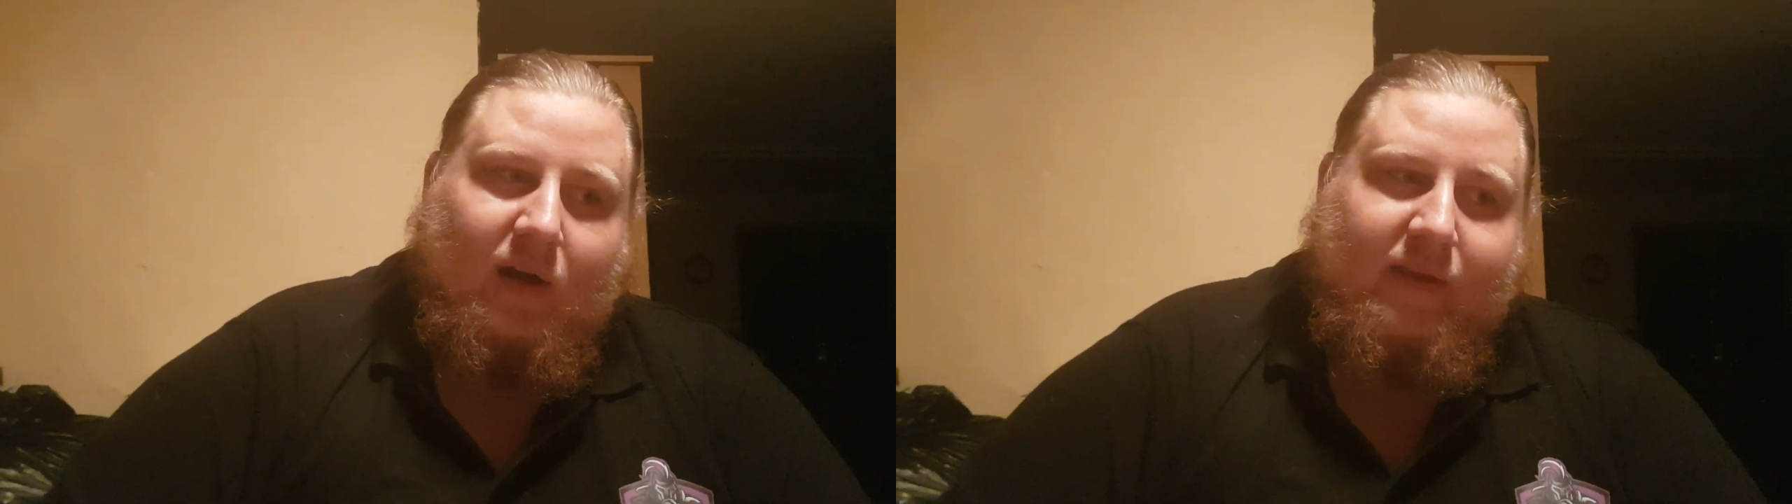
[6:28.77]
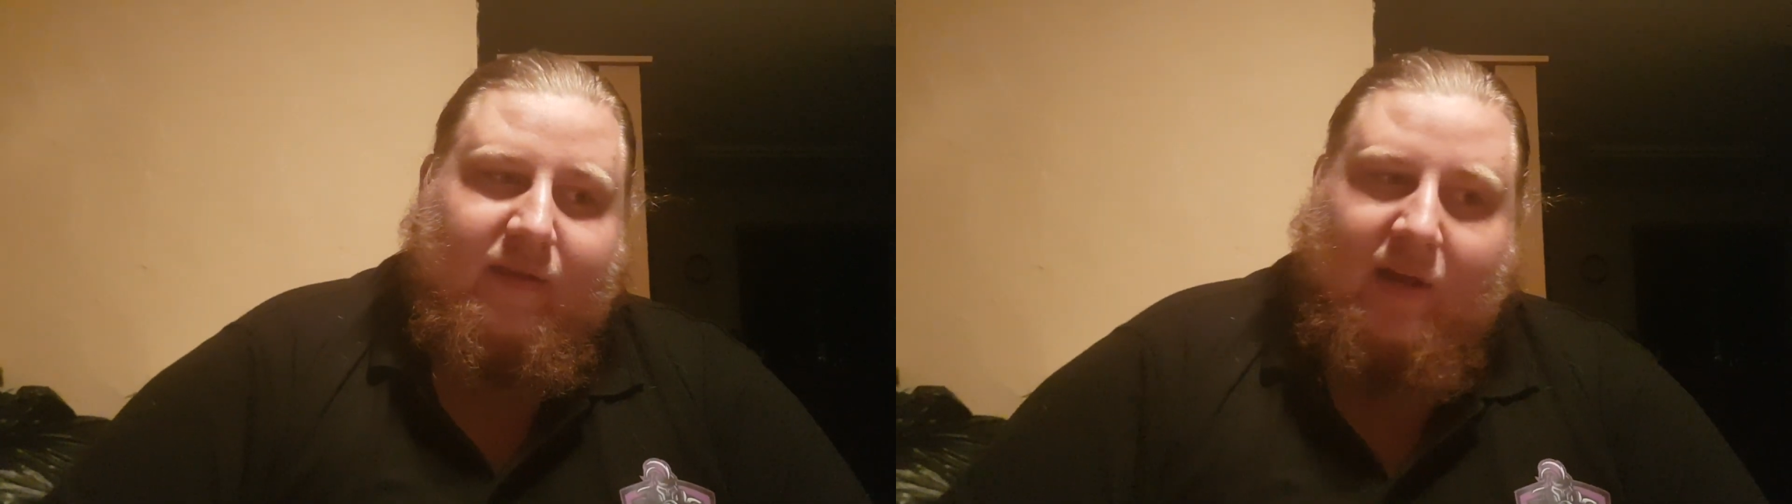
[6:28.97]

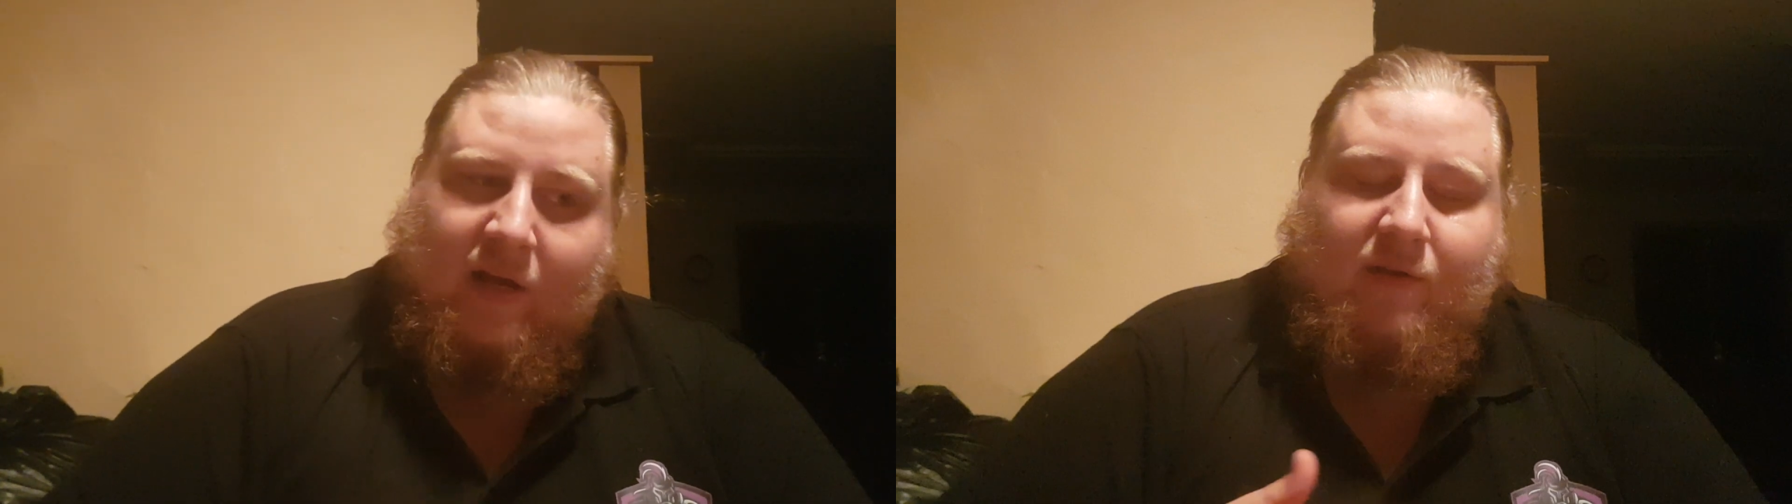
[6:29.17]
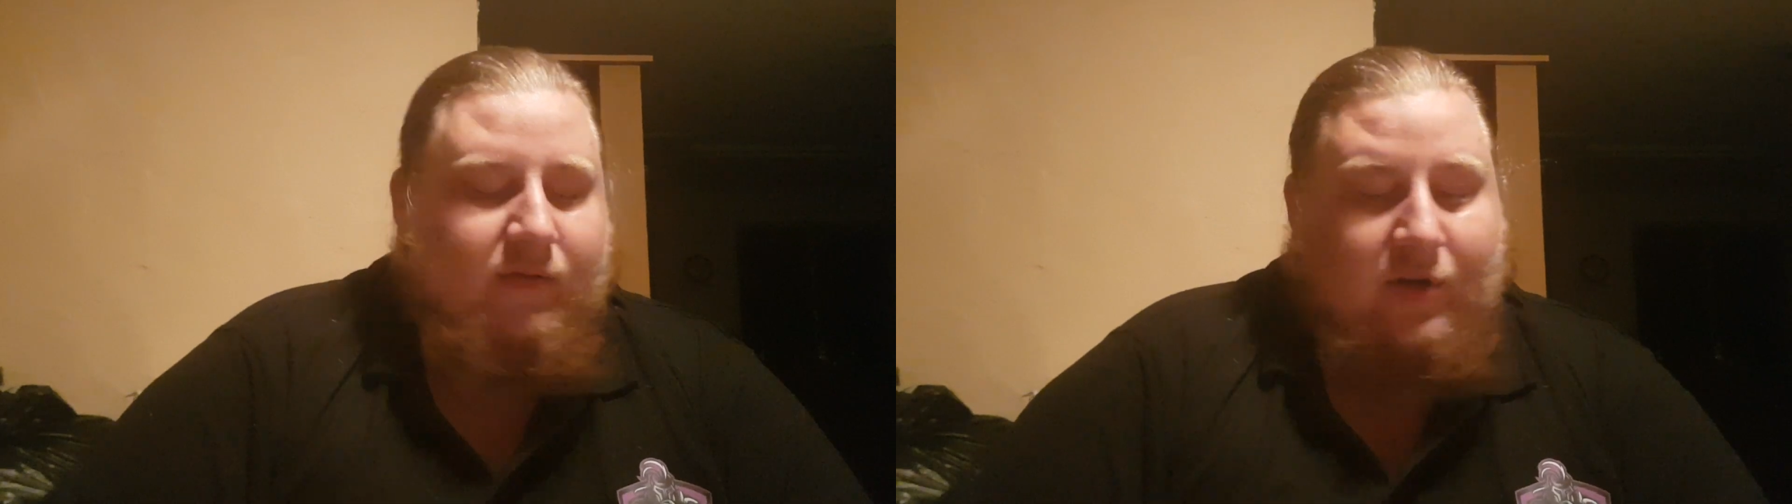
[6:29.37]

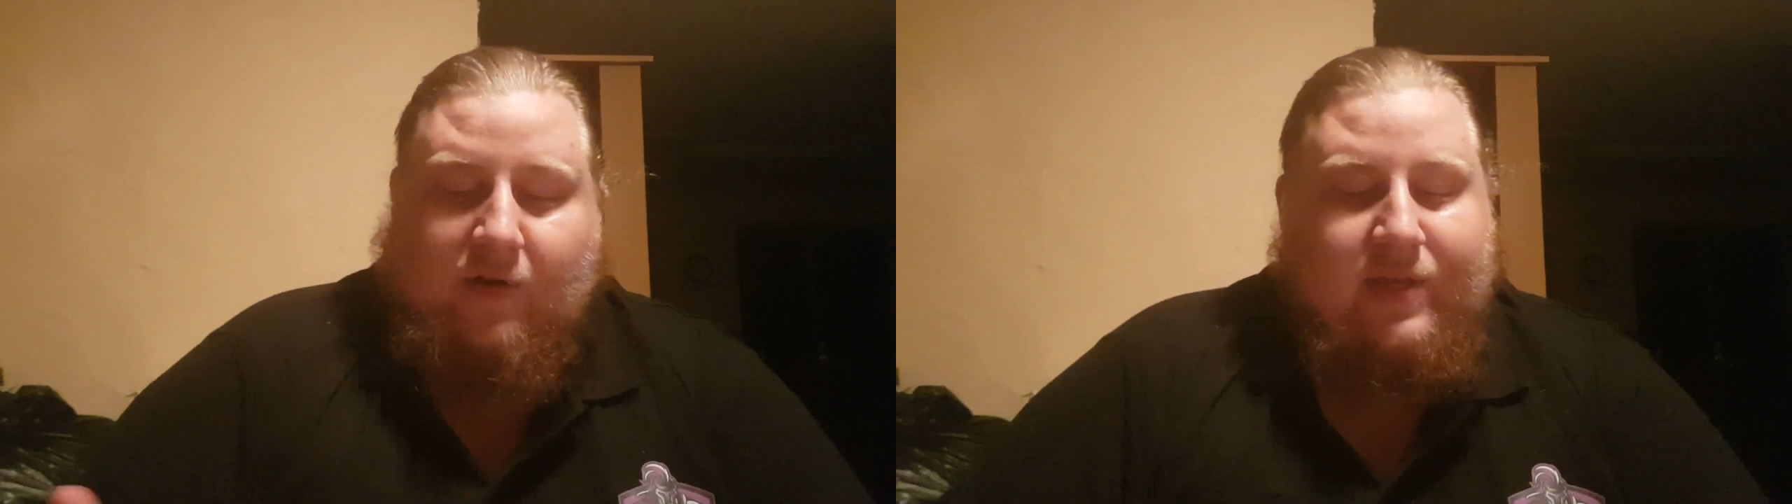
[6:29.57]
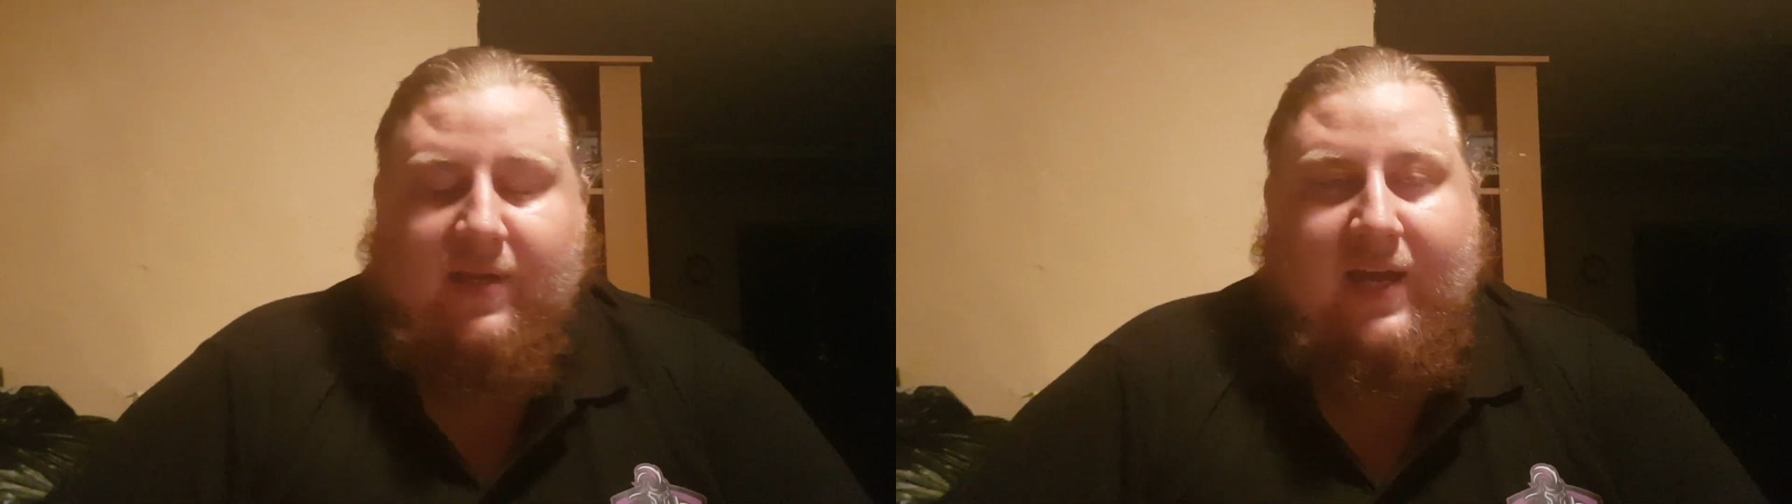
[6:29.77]
then you're in the